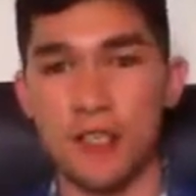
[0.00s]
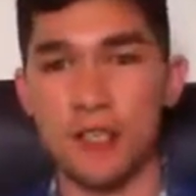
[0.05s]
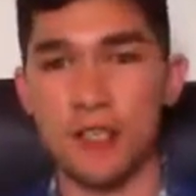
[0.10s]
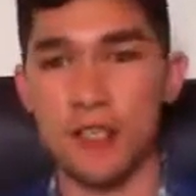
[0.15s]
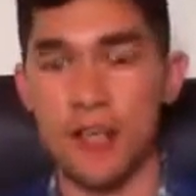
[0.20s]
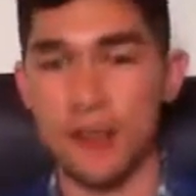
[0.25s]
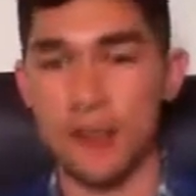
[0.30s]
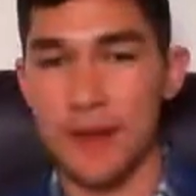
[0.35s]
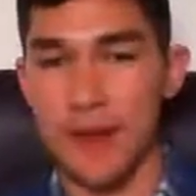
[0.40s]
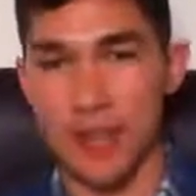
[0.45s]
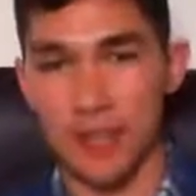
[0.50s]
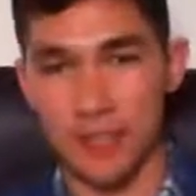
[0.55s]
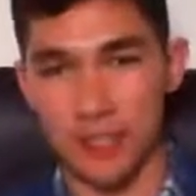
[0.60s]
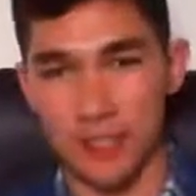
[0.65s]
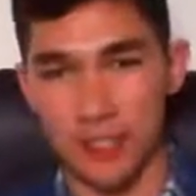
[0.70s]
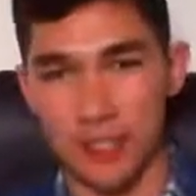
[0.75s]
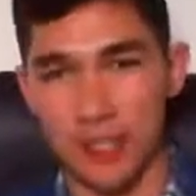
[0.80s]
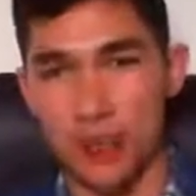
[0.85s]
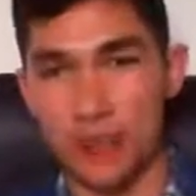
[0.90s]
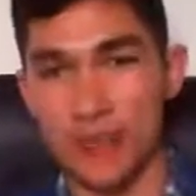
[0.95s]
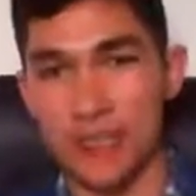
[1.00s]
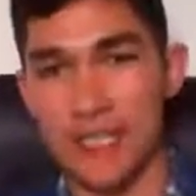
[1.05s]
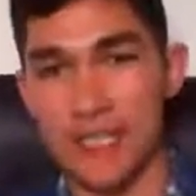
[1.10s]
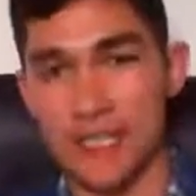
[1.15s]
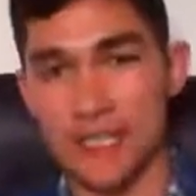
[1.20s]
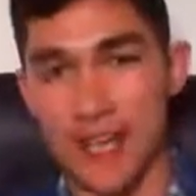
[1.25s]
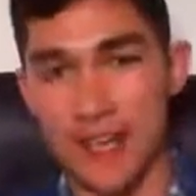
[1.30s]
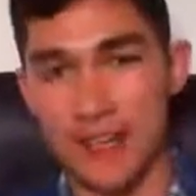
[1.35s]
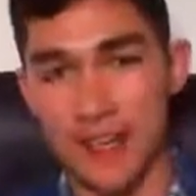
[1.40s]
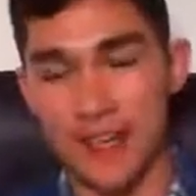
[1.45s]
come out knowing
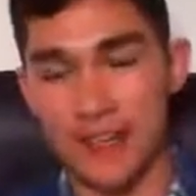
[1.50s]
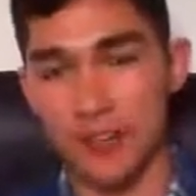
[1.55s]
exactly how to